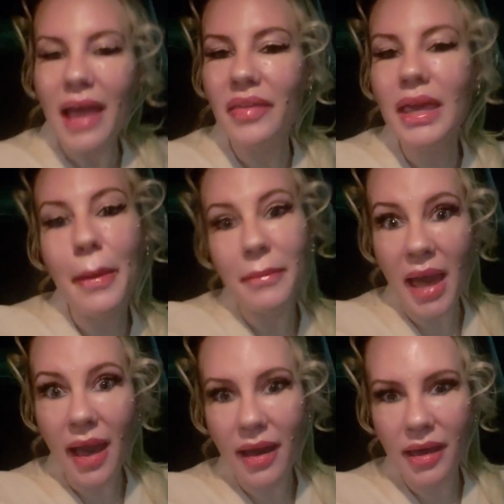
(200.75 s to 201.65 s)
And they get
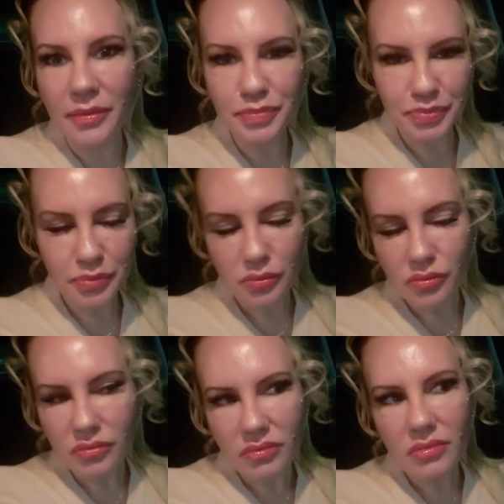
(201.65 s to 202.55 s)
mad.
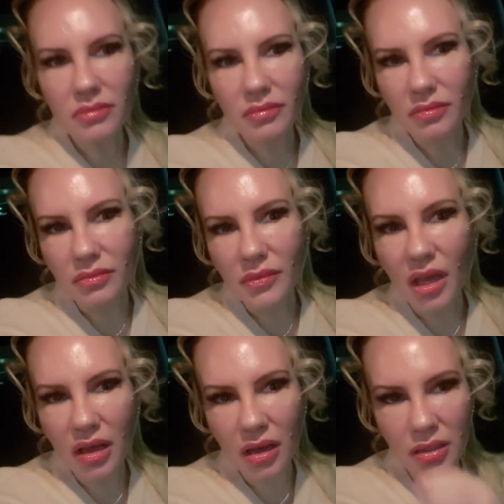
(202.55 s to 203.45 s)

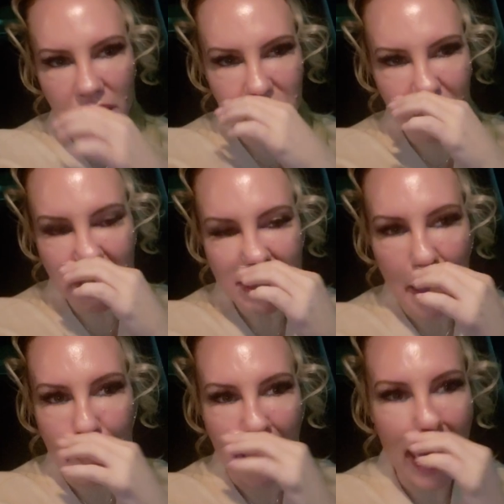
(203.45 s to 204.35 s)
The tourists
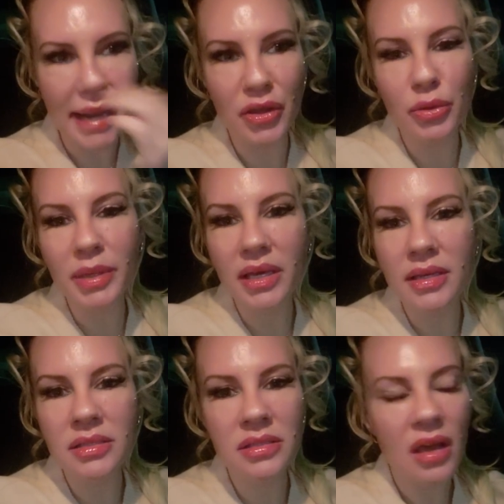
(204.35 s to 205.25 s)
get mad at you
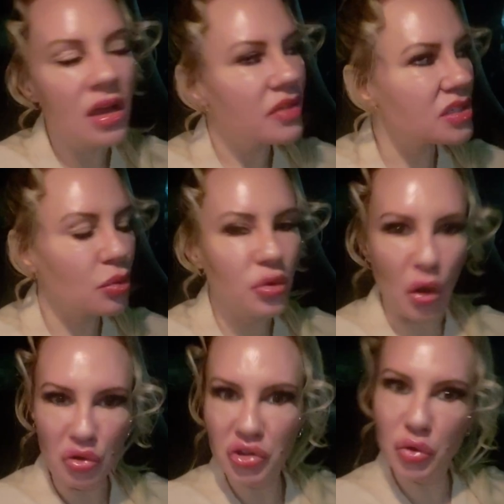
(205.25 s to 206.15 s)
because they said, well,
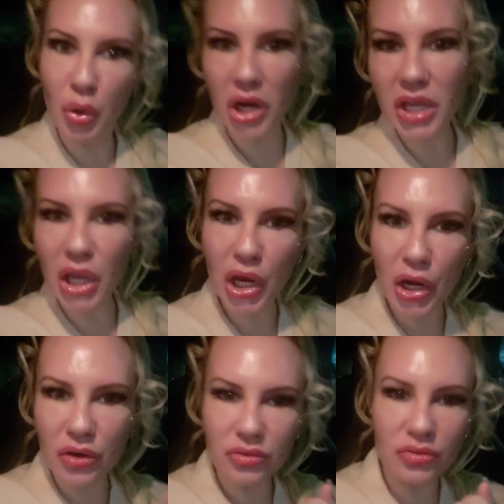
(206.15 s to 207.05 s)
don't you work
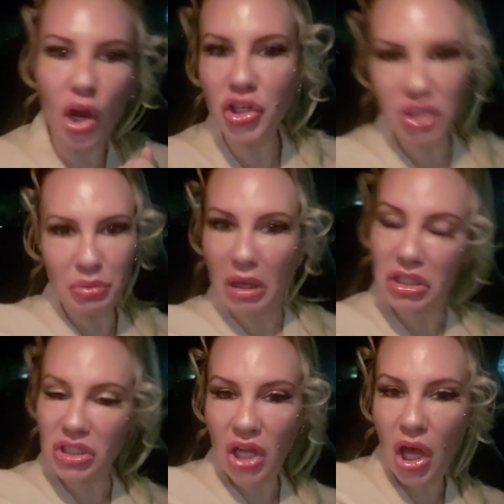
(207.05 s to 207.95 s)
here? Aren't you
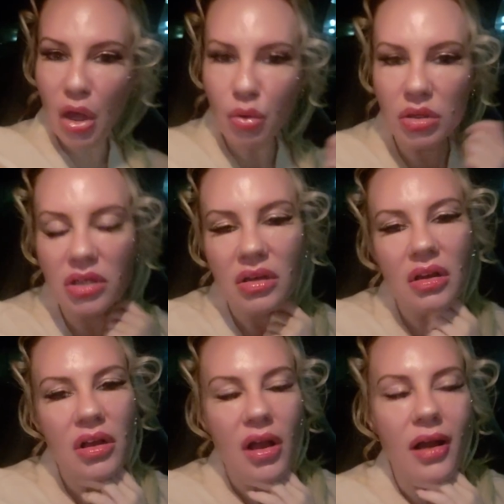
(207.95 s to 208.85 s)
supposed to know?
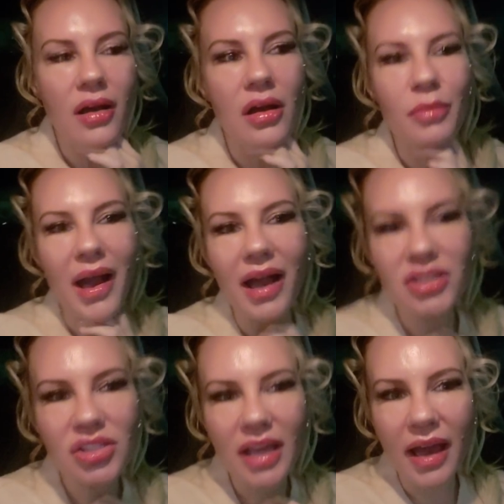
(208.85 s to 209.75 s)
I
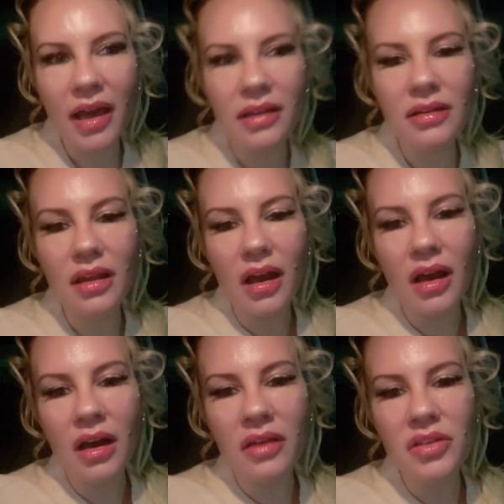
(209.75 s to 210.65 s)
actually had
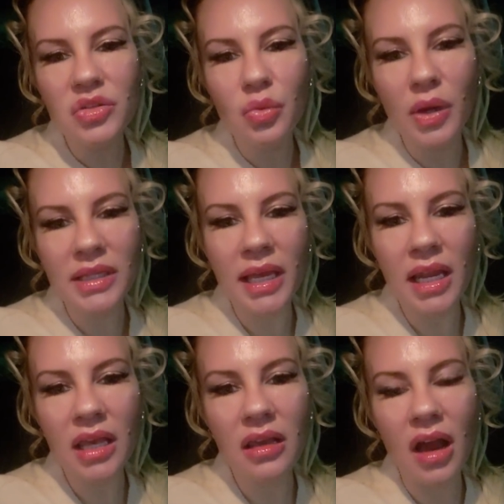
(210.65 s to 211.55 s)
this one
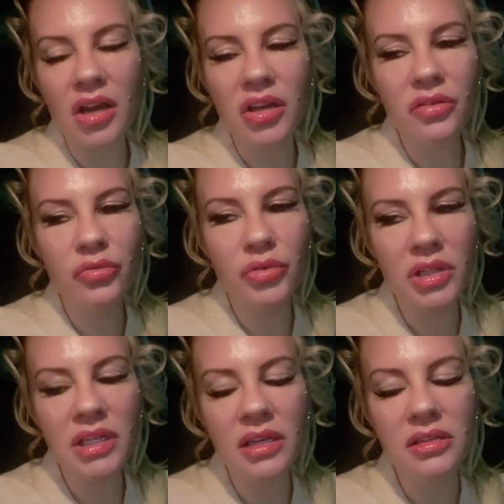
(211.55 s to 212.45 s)
lady. I could have
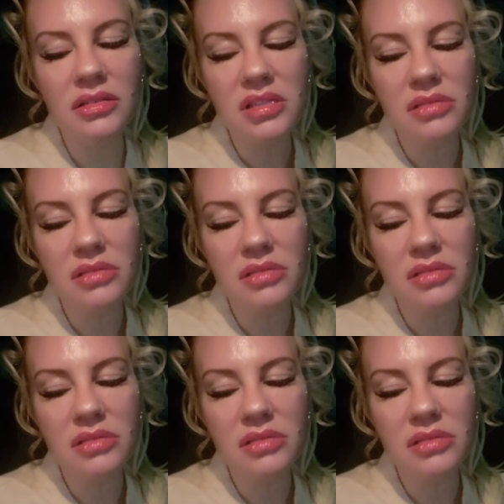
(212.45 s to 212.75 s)
really...